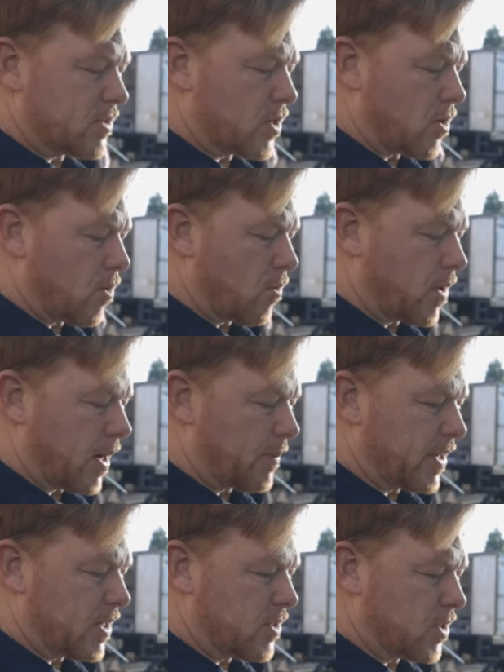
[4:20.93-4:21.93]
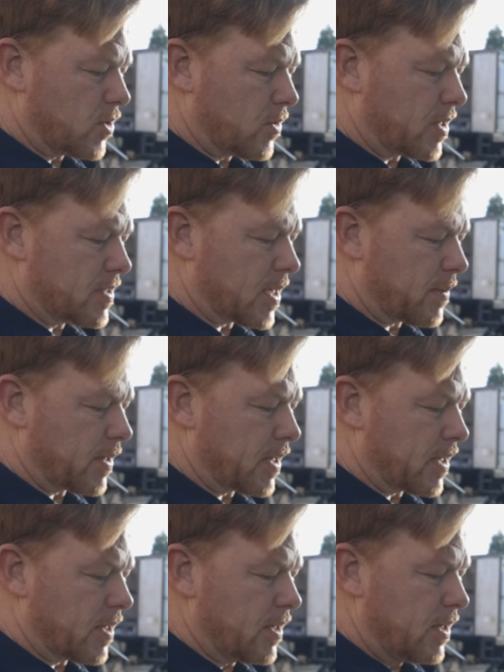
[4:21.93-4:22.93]
So what I'm gonna do is I'm
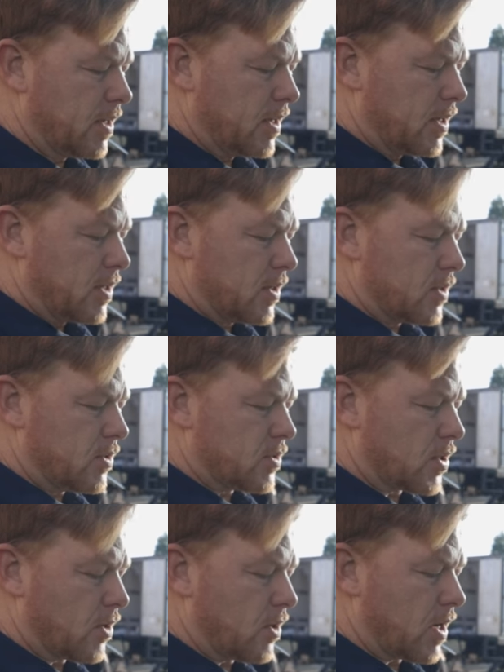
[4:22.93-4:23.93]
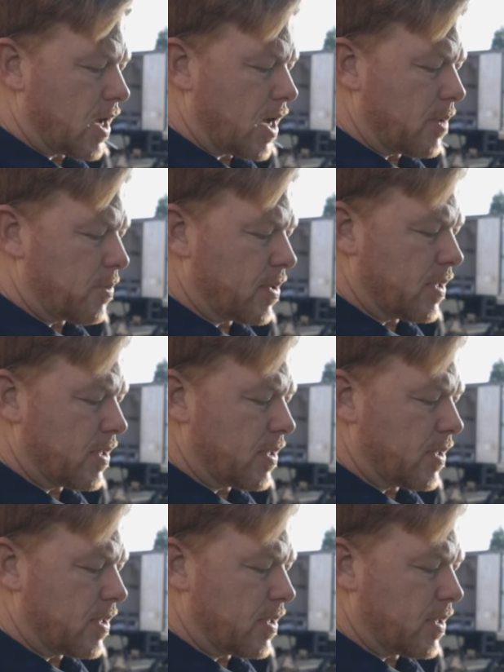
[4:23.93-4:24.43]
gonna turn up